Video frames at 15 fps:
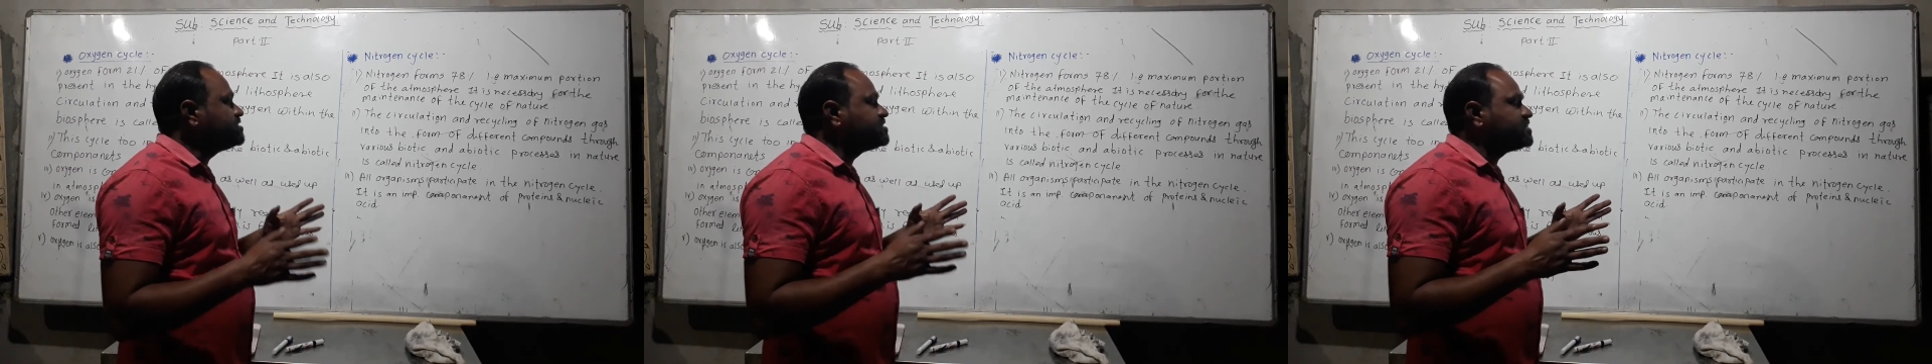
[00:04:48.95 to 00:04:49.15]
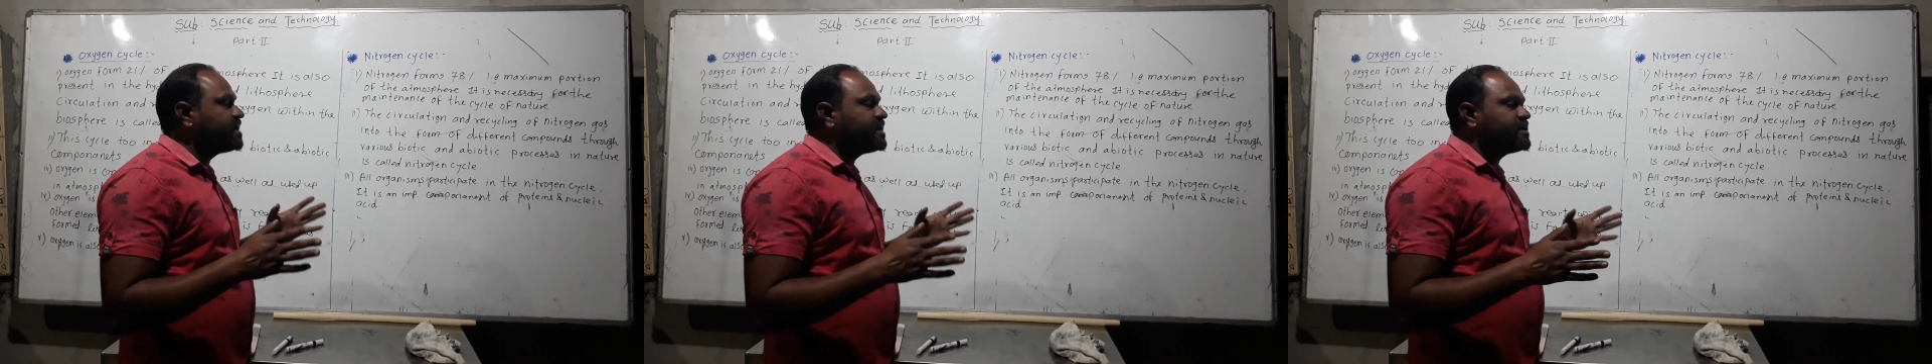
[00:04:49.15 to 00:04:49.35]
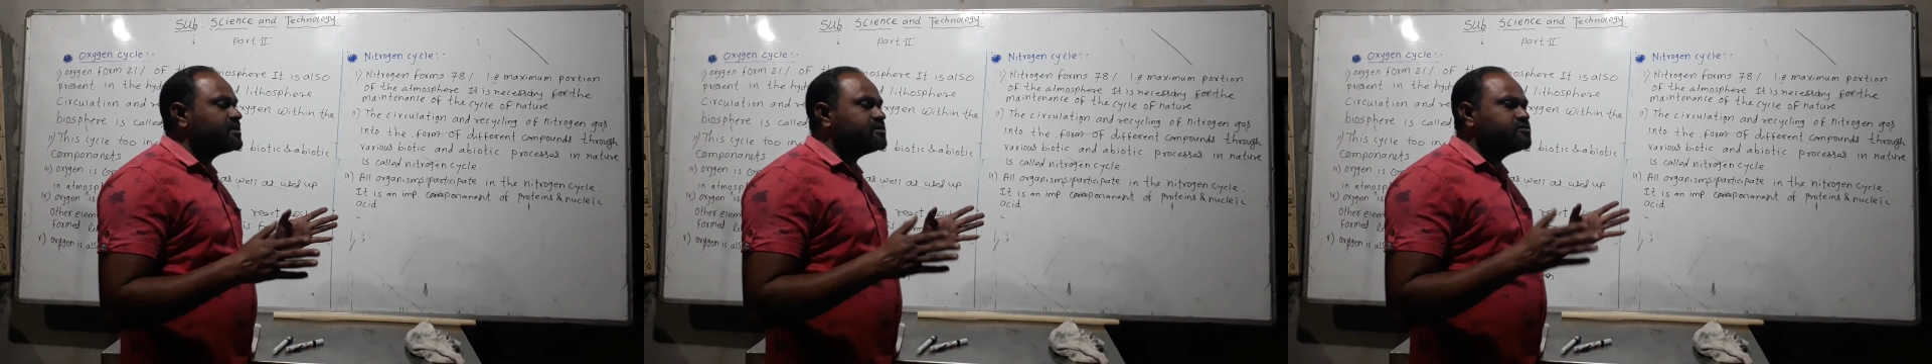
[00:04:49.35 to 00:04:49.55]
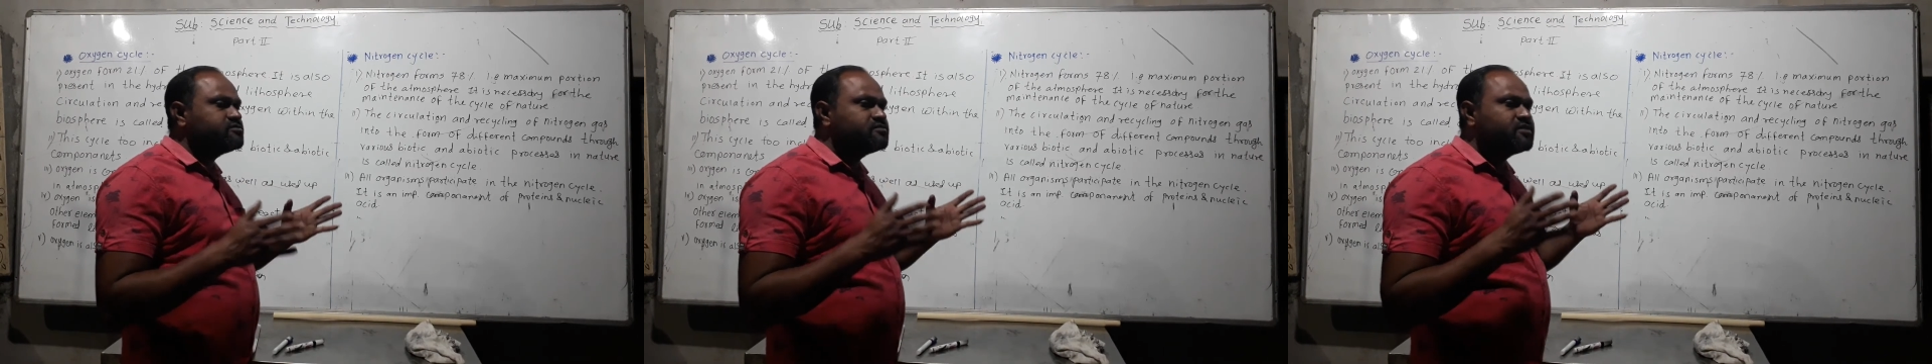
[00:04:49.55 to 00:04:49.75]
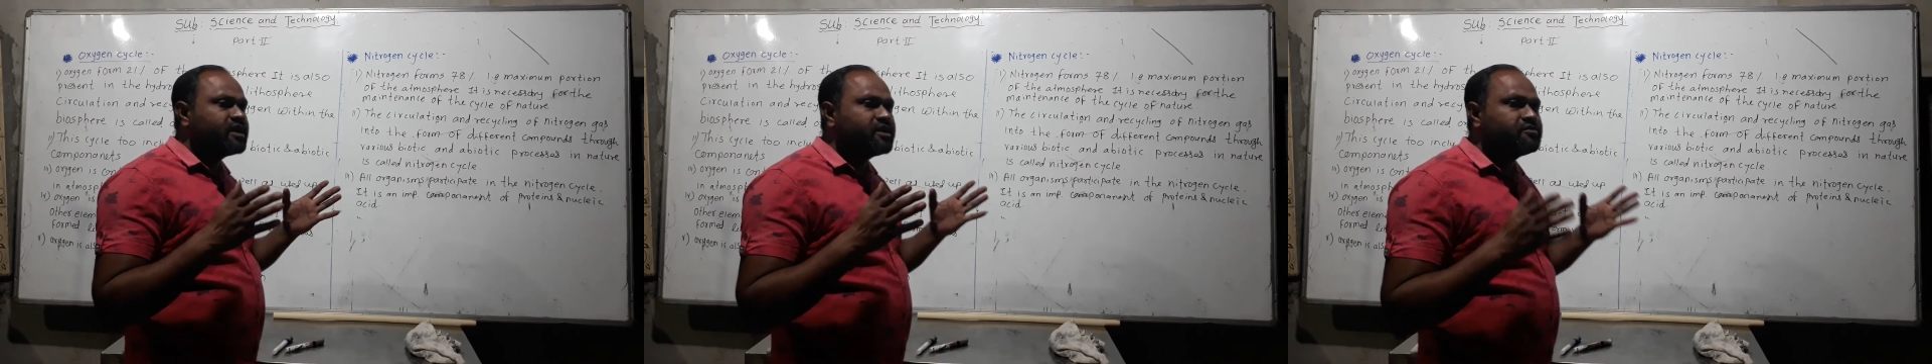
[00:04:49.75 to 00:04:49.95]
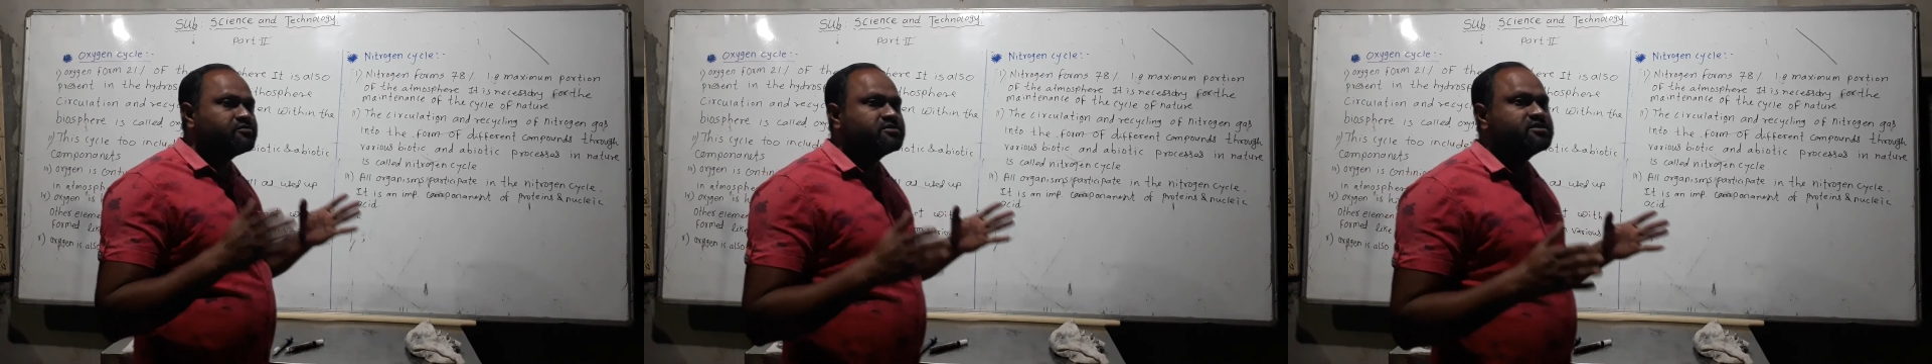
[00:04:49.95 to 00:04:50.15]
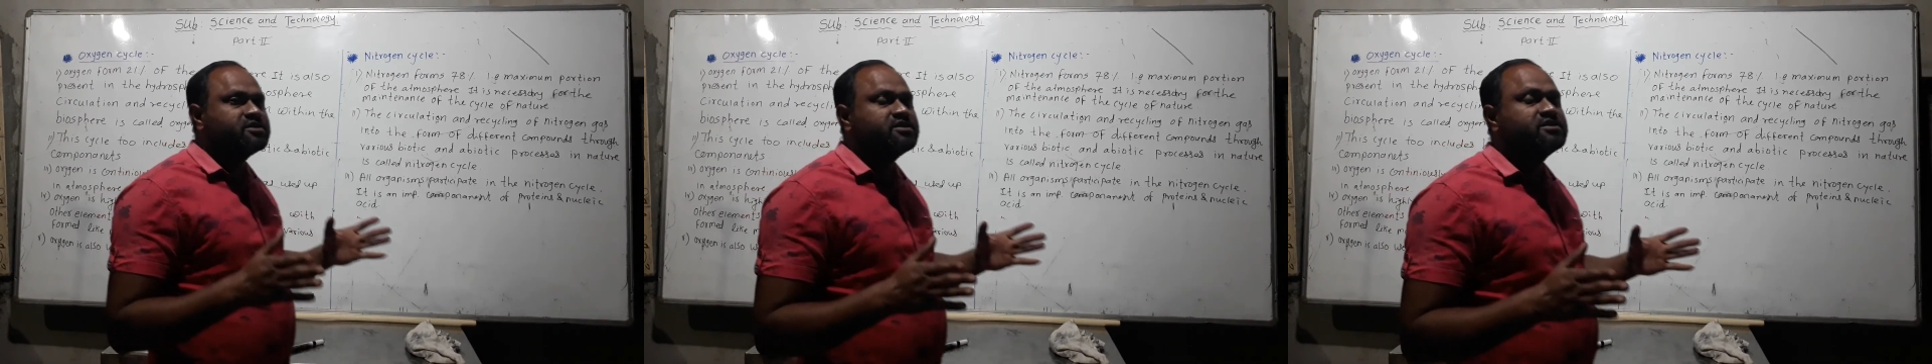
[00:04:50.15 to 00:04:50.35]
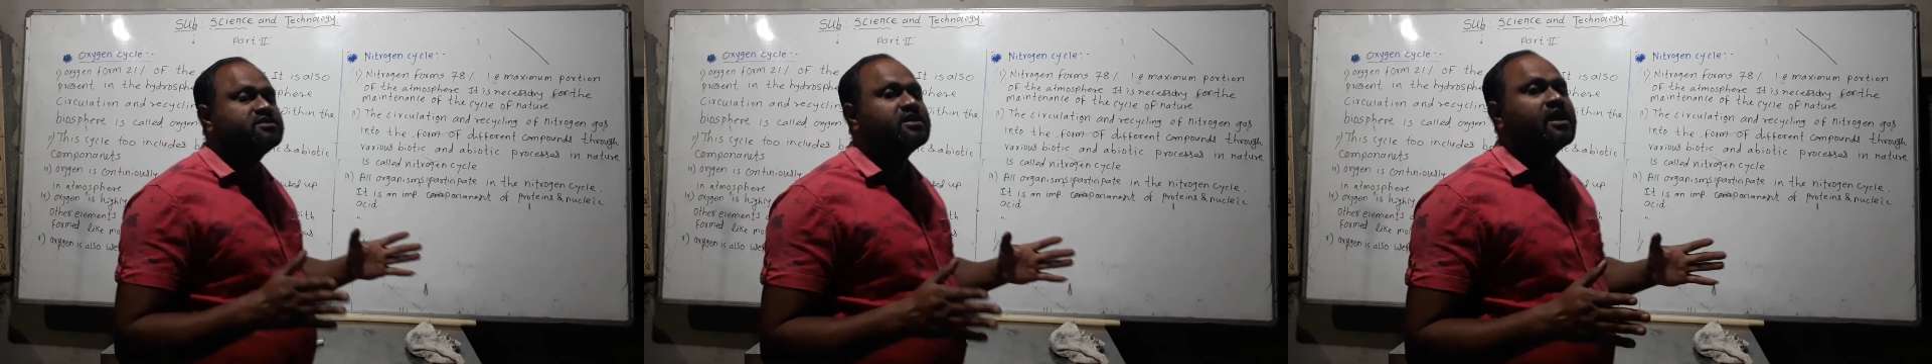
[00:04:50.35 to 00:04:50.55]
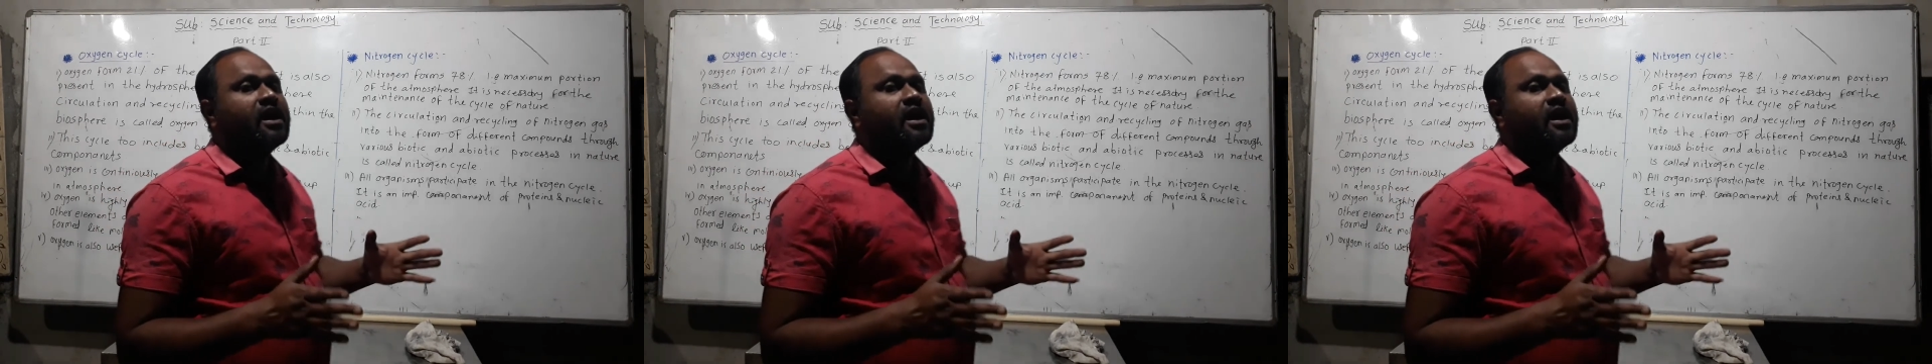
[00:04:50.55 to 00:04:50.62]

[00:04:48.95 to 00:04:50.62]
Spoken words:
cycle. So nitrogen is